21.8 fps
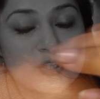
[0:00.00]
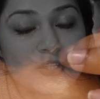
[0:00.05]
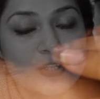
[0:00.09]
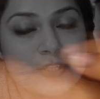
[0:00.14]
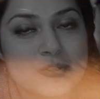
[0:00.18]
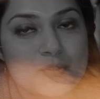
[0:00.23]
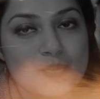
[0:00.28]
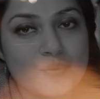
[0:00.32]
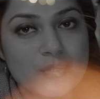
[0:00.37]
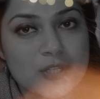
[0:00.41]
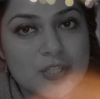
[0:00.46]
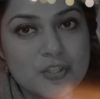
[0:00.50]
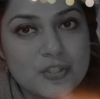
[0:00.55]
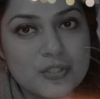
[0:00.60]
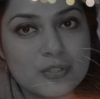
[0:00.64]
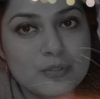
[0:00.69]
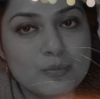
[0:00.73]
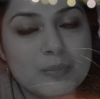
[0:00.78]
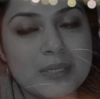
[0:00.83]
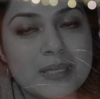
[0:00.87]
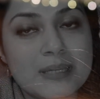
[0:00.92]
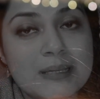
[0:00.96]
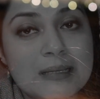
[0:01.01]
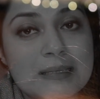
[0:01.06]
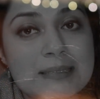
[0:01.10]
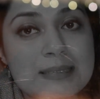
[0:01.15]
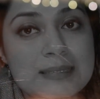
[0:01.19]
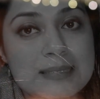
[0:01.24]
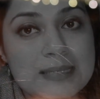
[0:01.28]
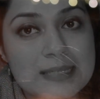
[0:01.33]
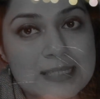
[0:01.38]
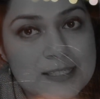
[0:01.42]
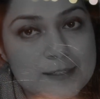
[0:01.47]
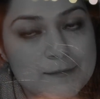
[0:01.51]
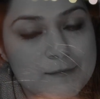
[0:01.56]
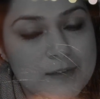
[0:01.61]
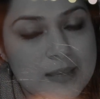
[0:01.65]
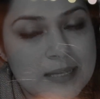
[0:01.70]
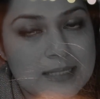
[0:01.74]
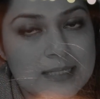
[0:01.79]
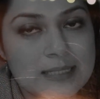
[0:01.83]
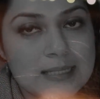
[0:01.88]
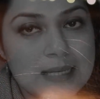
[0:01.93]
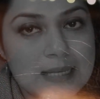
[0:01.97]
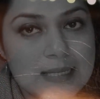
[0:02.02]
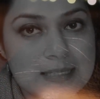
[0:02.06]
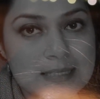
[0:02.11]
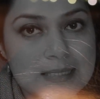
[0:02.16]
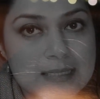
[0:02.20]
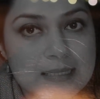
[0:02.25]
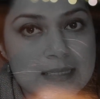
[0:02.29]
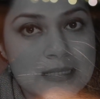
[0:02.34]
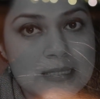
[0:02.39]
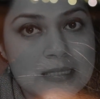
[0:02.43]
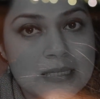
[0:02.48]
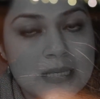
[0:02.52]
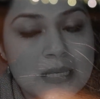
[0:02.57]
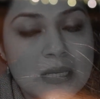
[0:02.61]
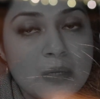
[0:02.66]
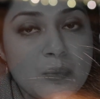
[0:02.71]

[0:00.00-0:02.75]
is rich in omega-6 fatty acids